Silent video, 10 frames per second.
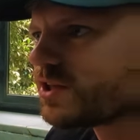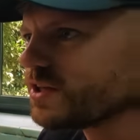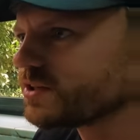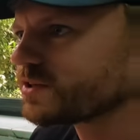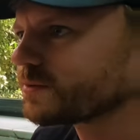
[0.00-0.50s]

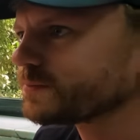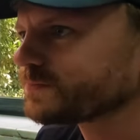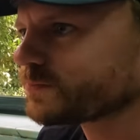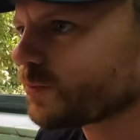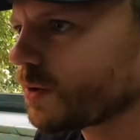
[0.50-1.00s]
cheese.
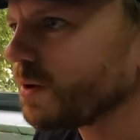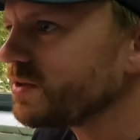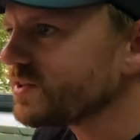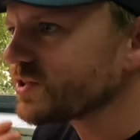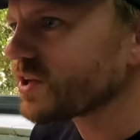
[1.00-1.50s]
Maybe
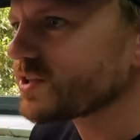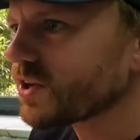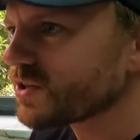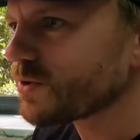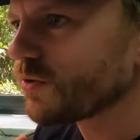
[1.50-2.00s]
this is going to
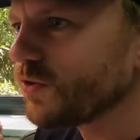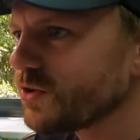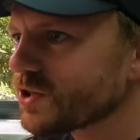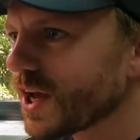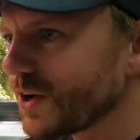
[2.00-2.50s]
turn into a
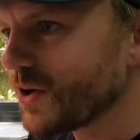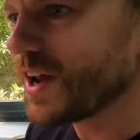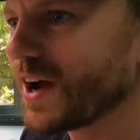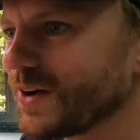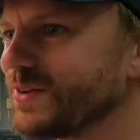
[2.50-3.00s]
food channel
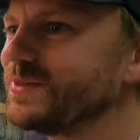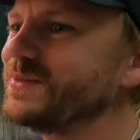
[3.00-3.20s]
now.